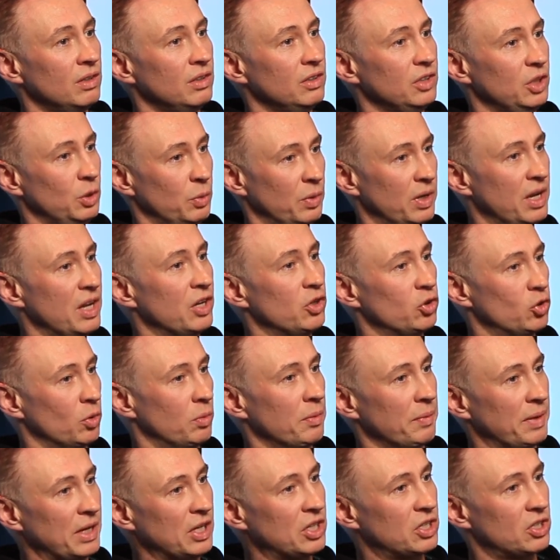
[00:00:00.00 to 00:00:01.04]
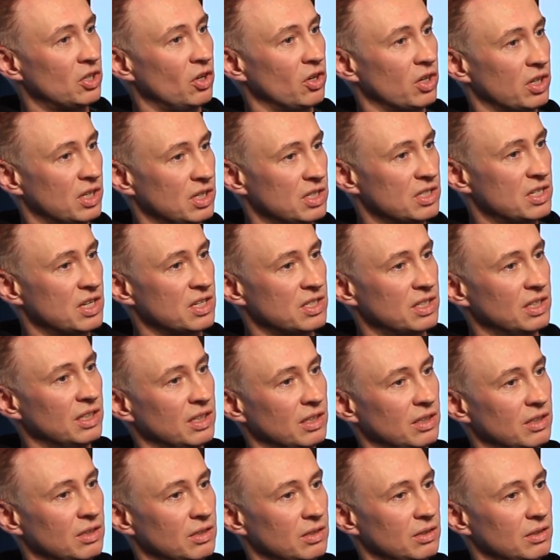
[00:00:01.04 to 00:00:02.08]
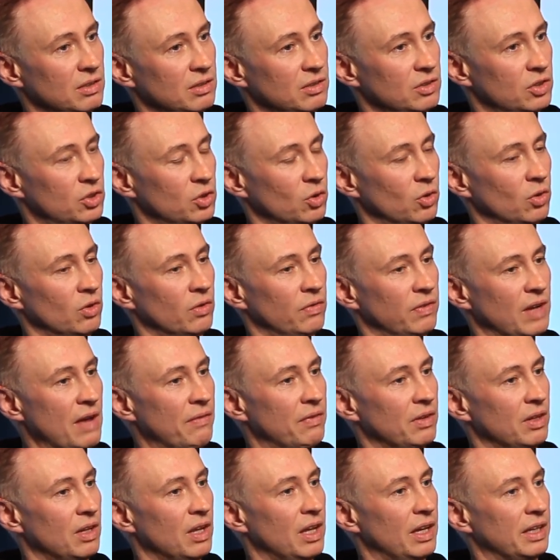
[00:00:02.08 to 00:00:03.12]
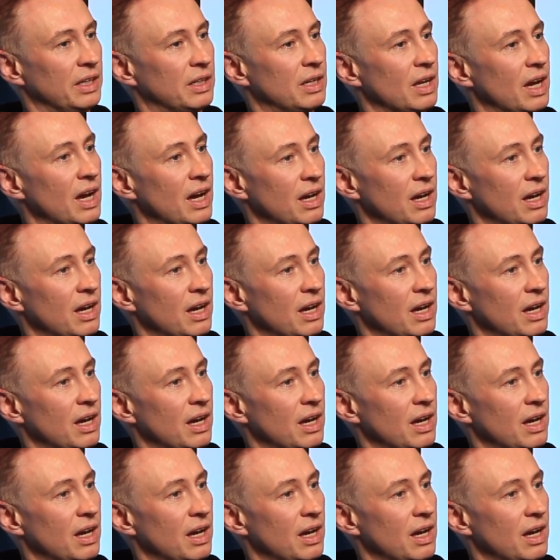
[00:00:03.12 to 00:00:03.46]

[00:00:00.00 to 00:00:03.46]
you were in drum and bass on a consistent sort of level, like